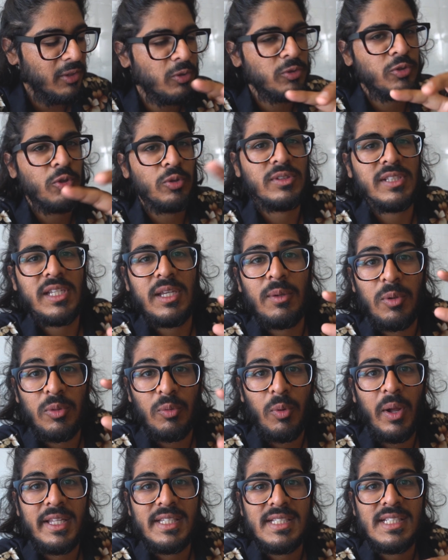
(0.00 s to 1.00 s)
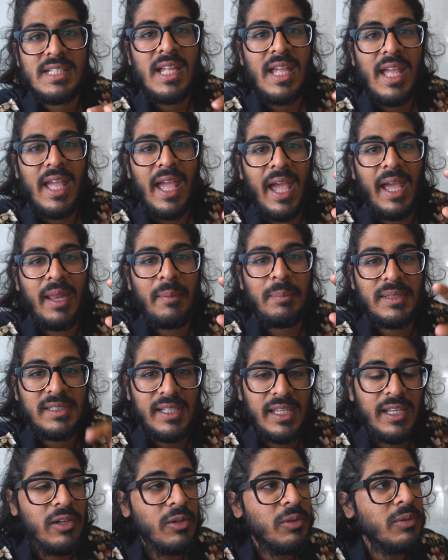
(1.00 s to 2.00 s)
little tortilla with rice and
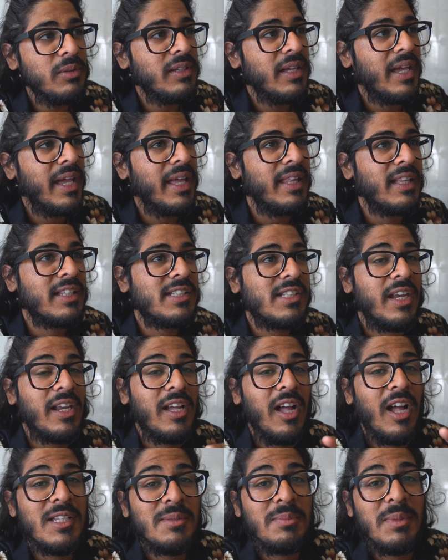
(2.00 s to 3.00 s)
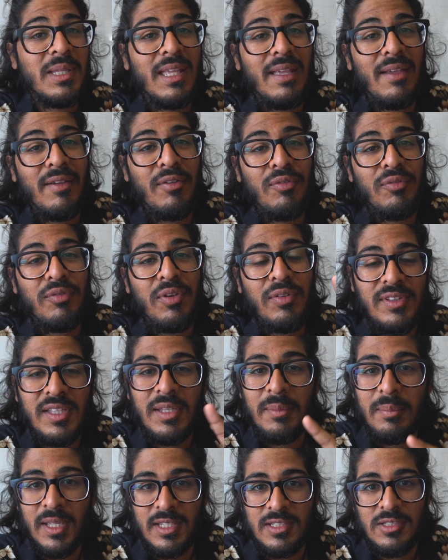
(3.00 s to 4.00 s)
potato, and it's gonna cost me
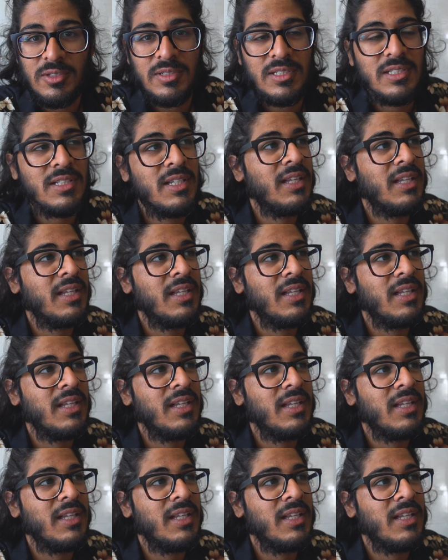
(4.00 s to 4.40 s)
15 pesos.